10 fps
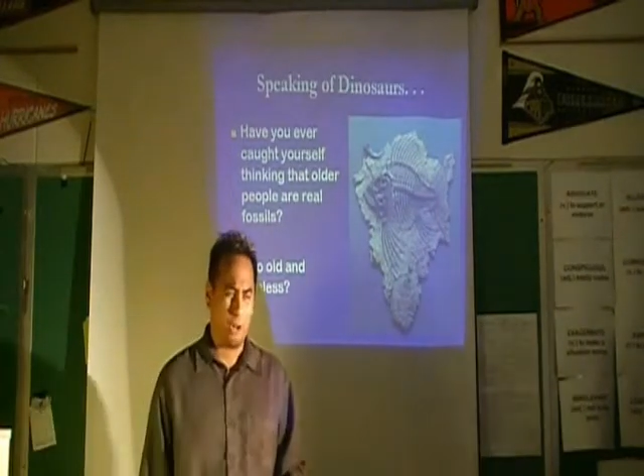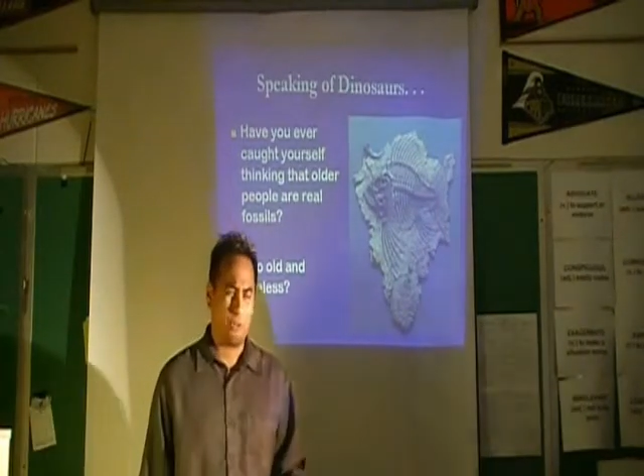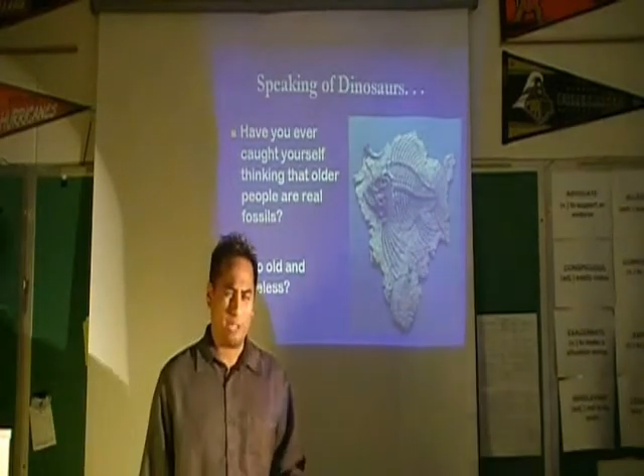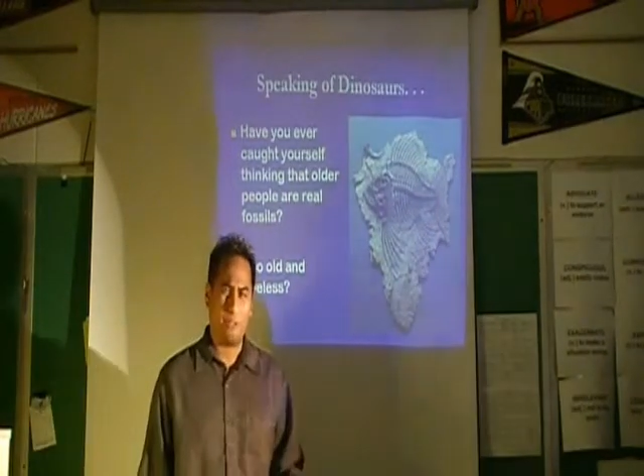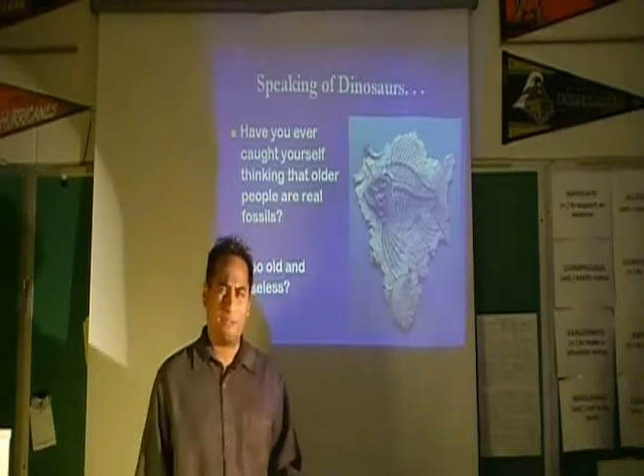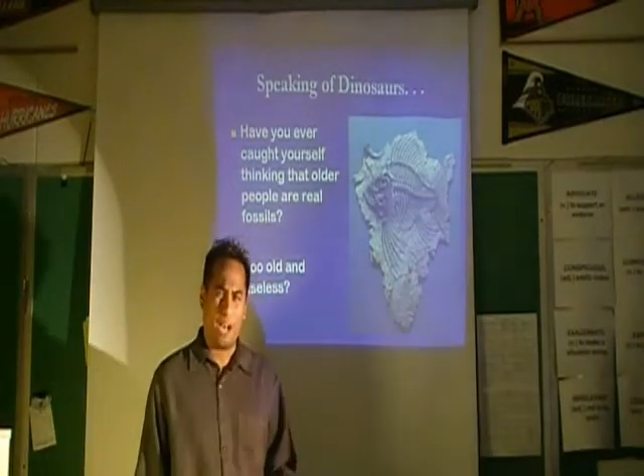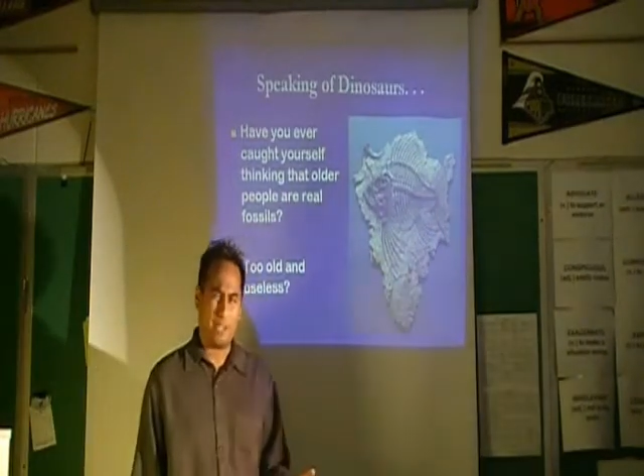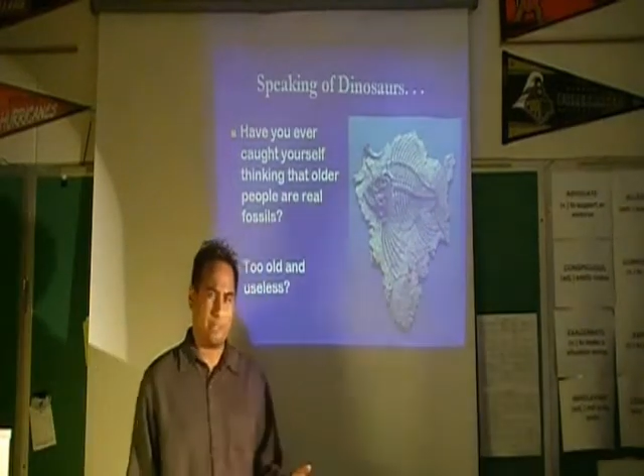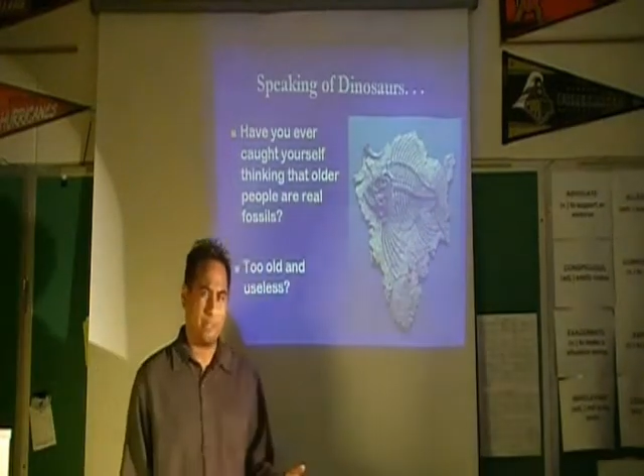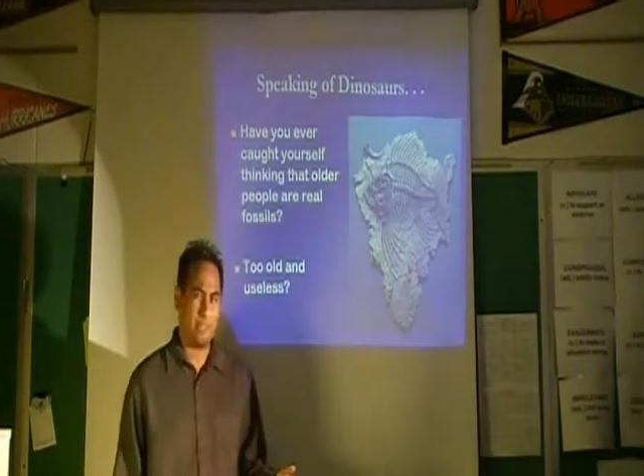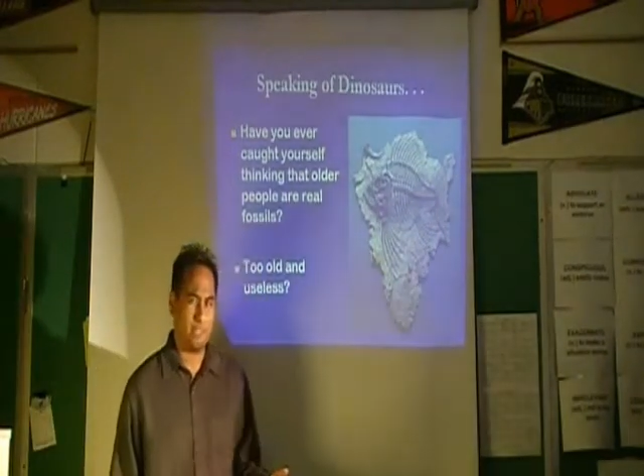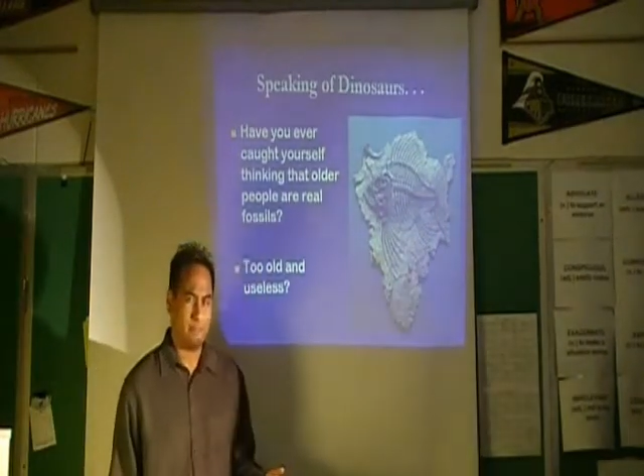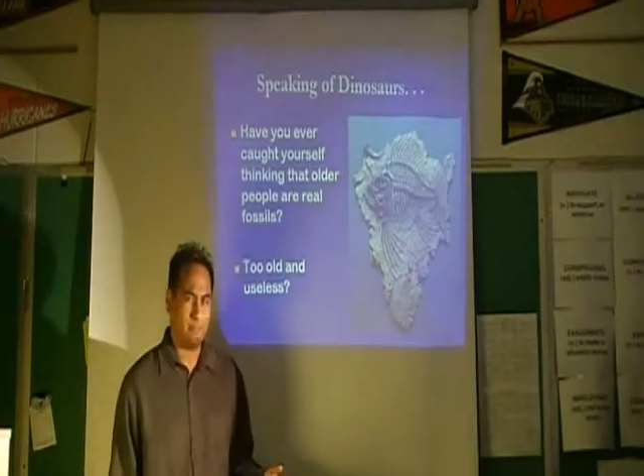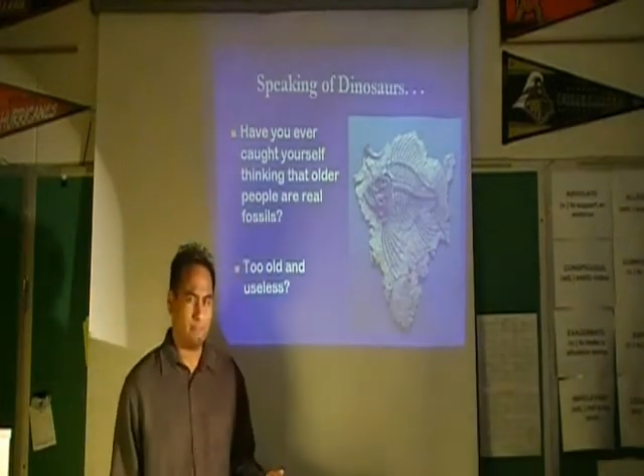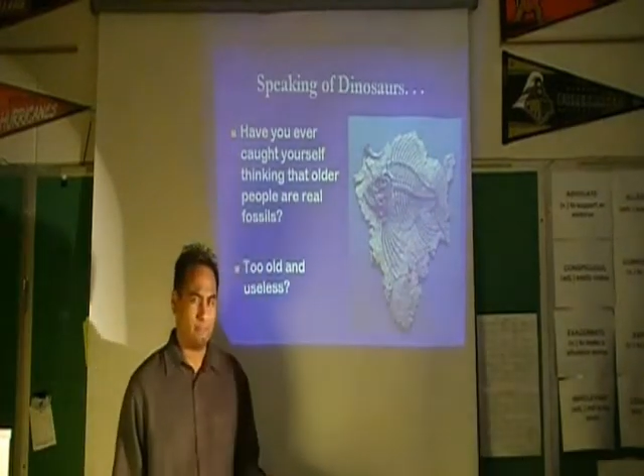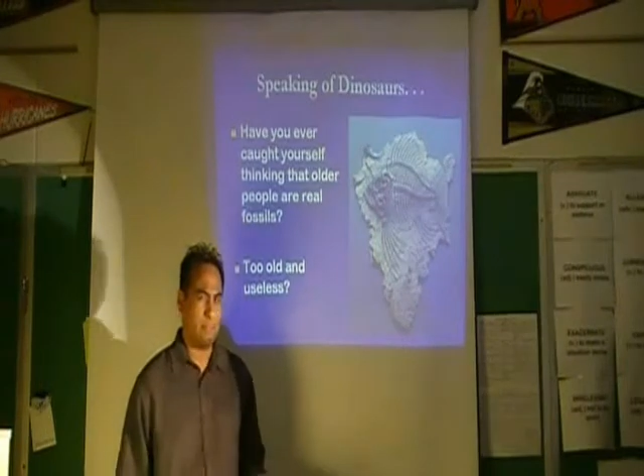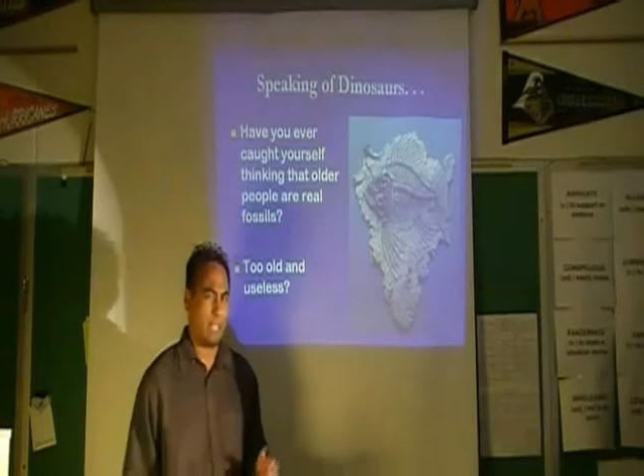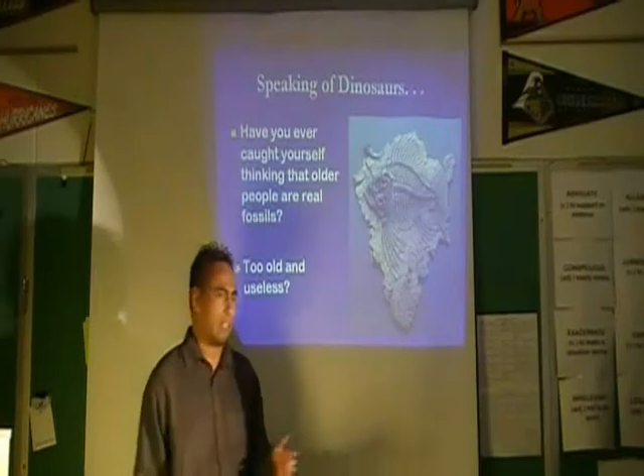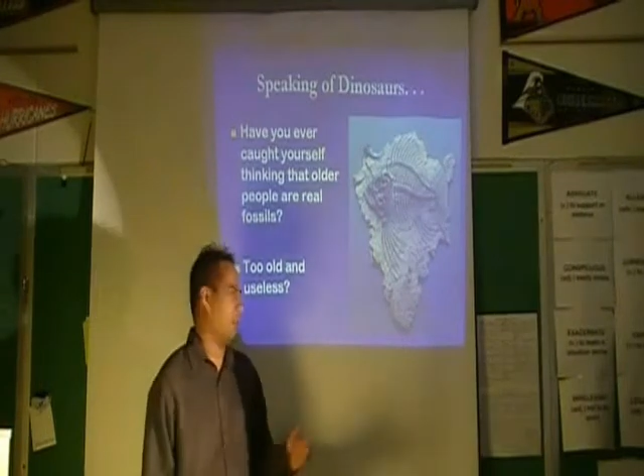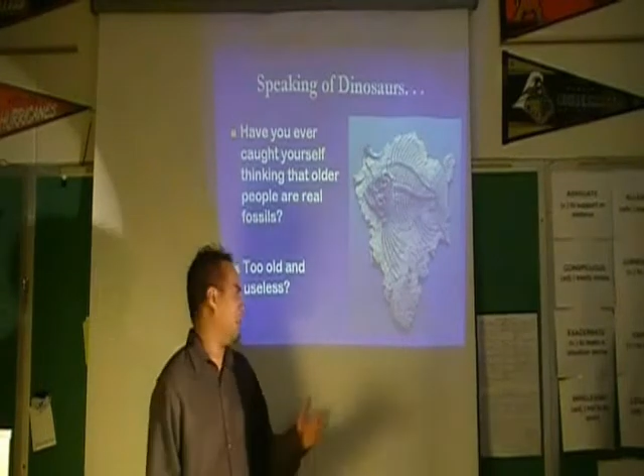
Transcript: are real fossils? Like,